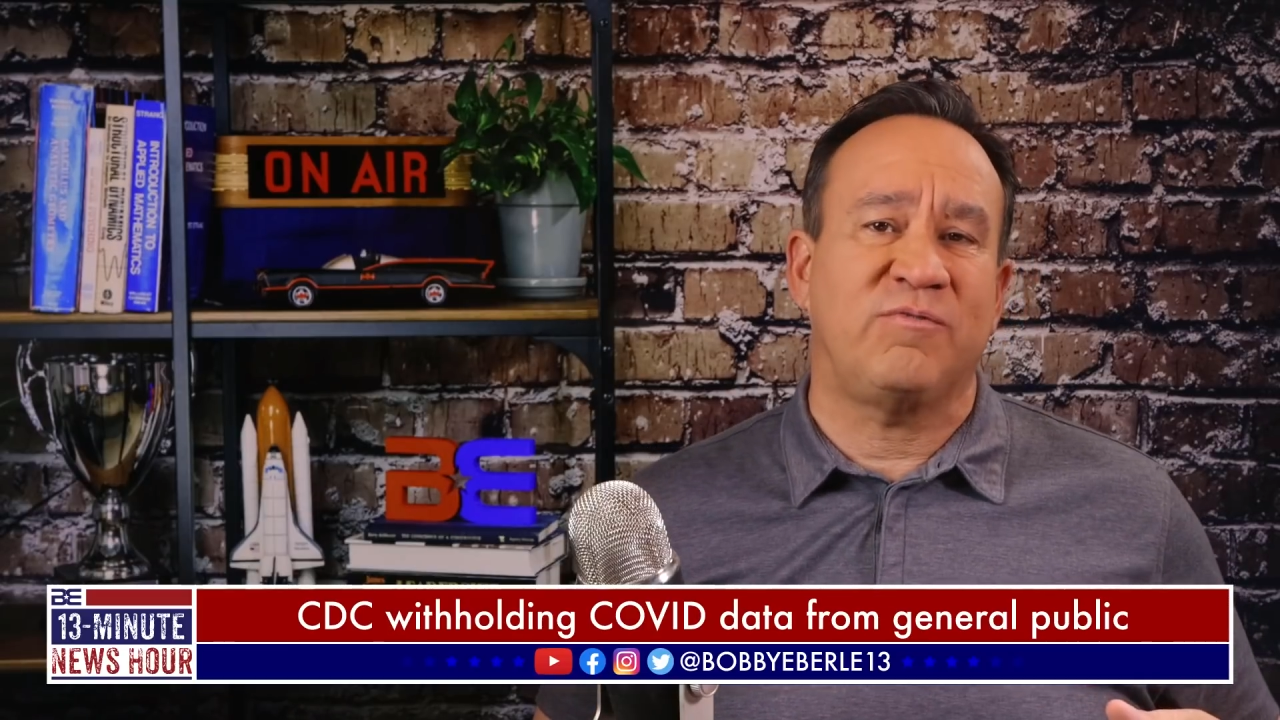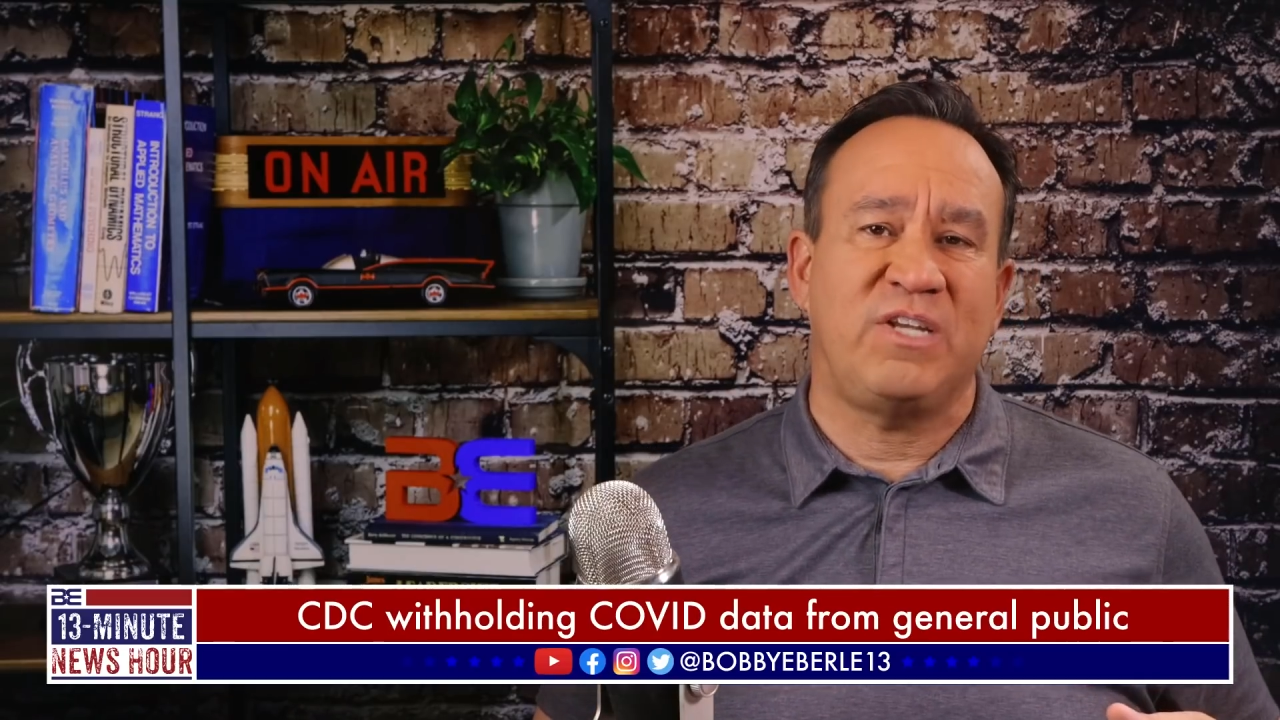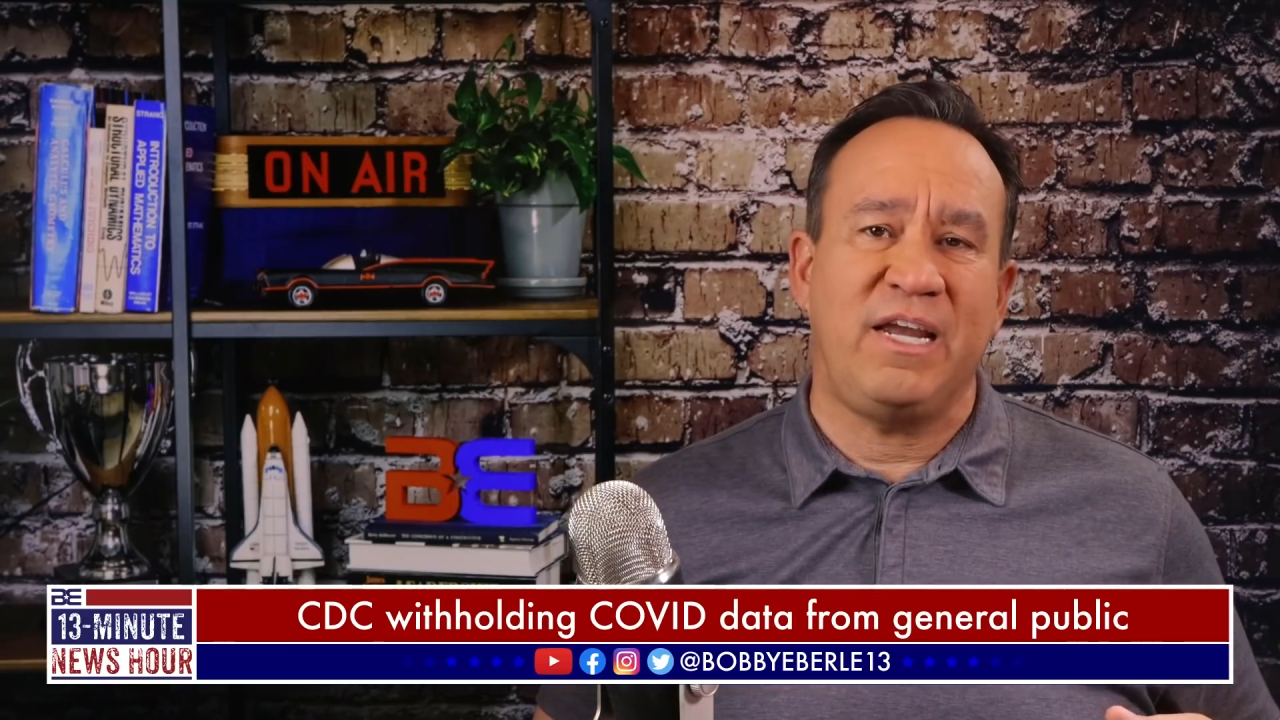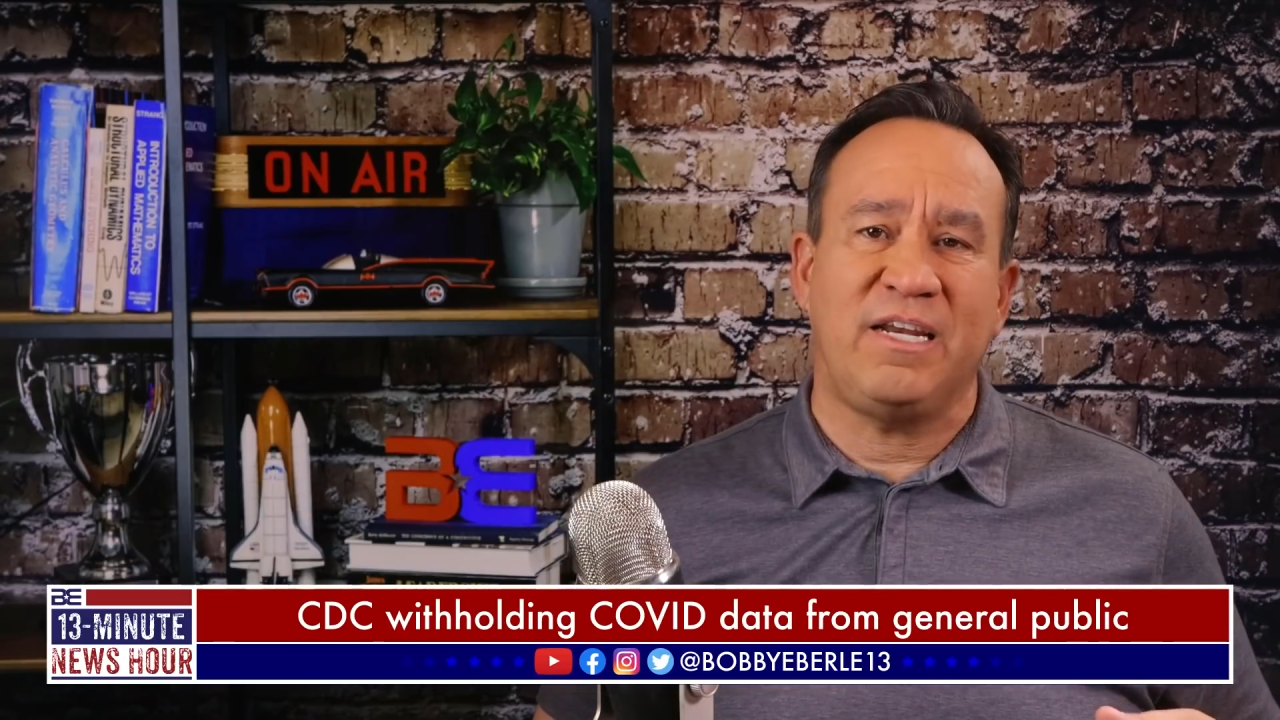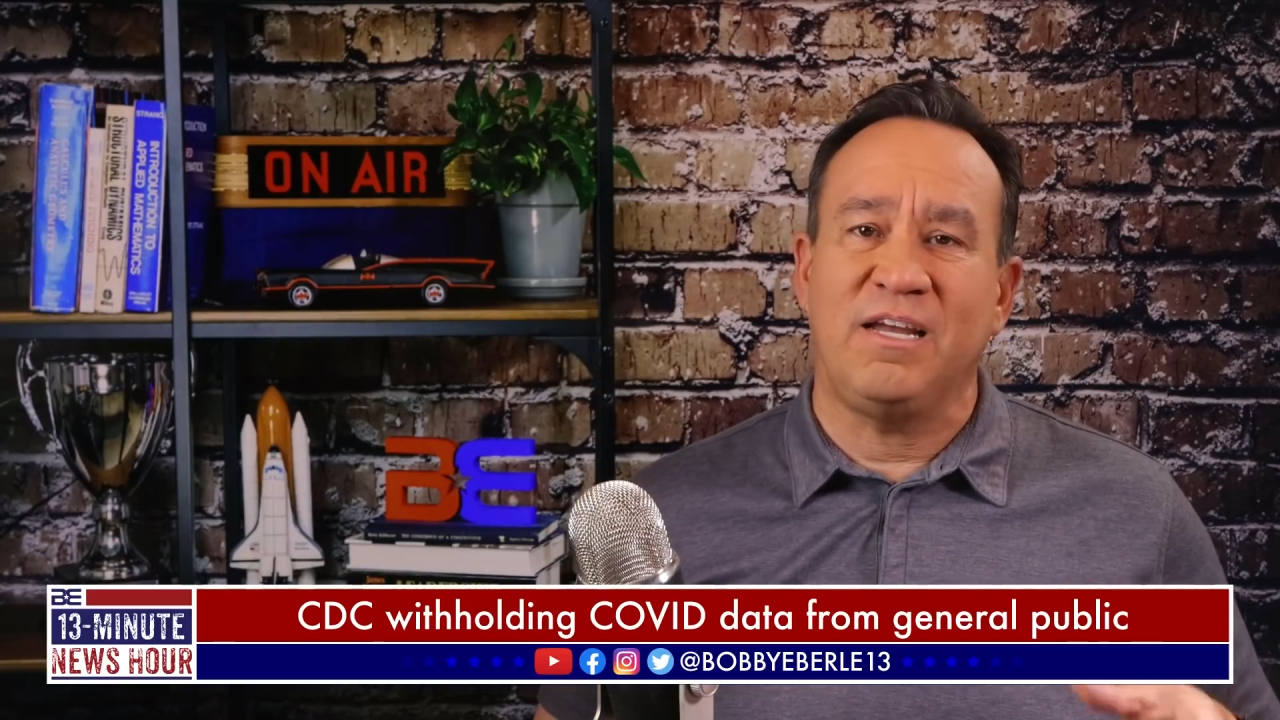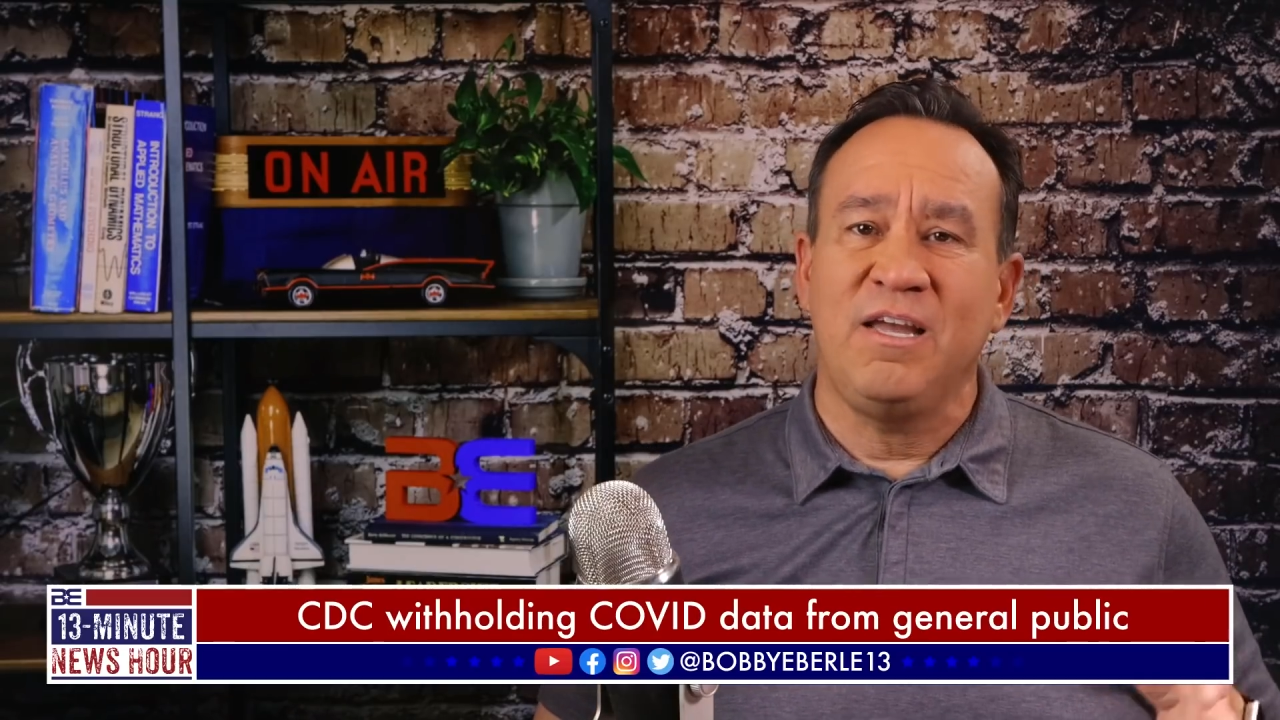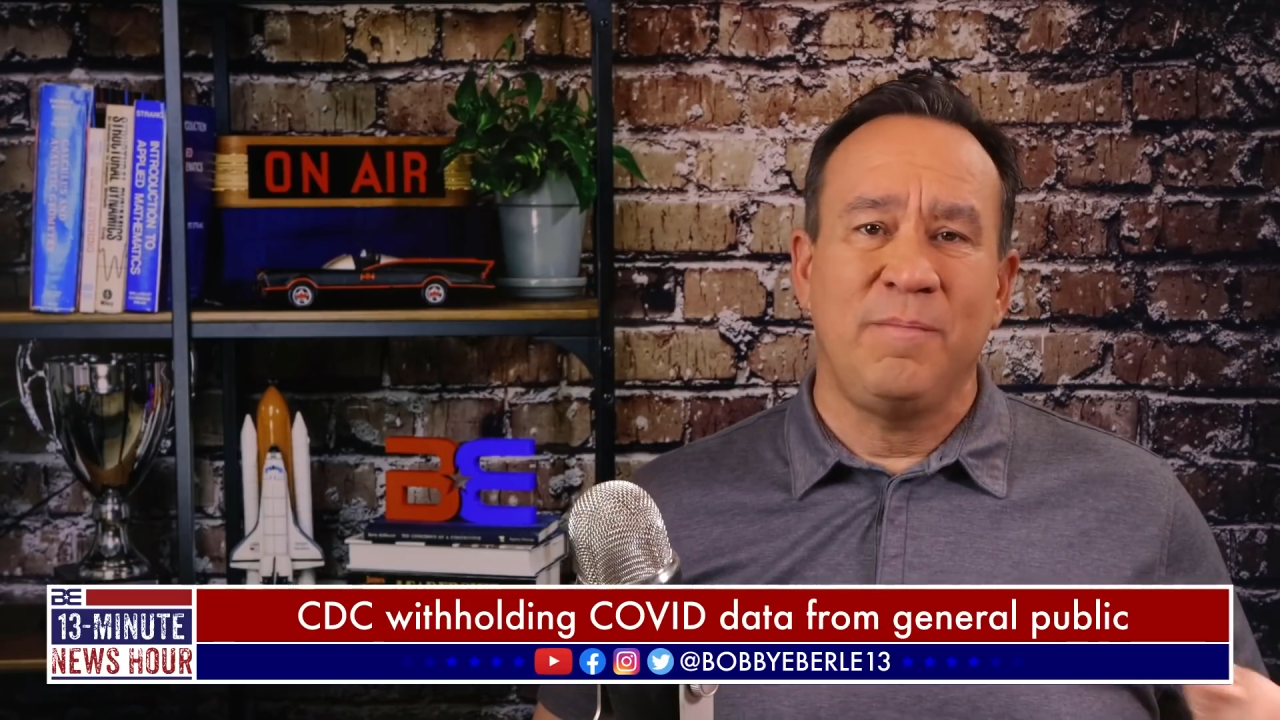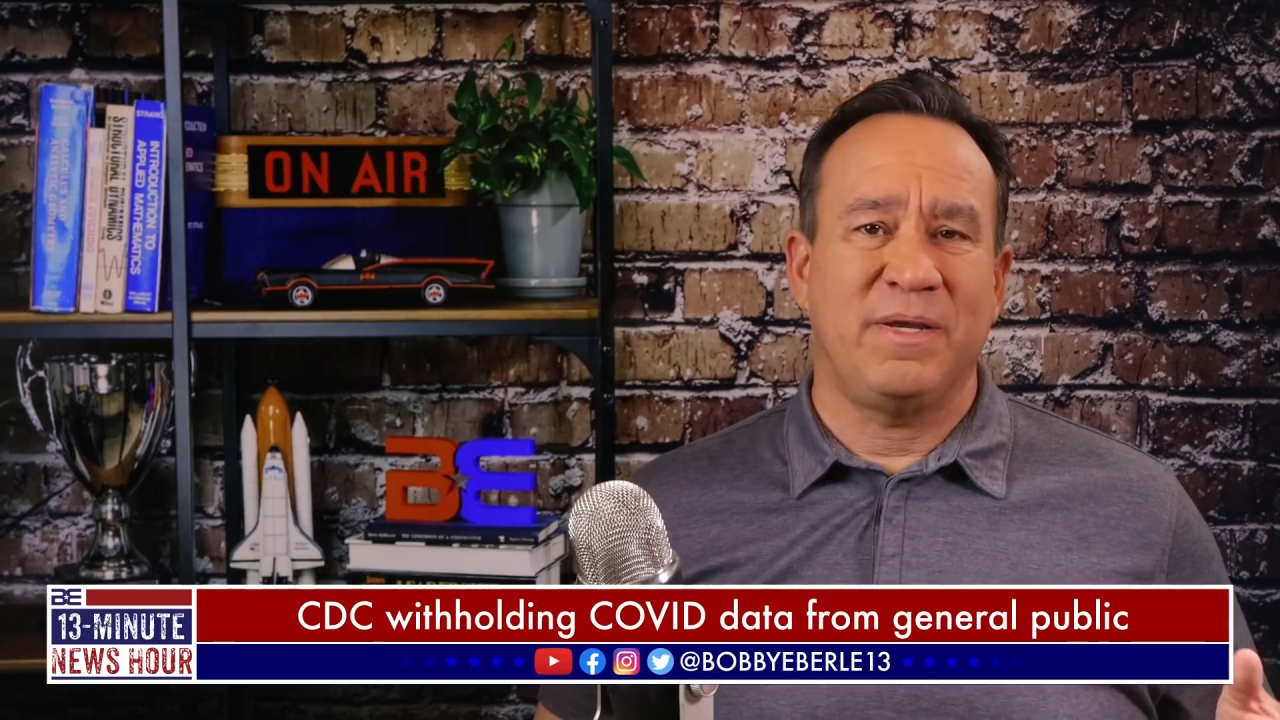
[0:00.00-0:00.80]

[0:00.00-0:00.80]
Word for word: of data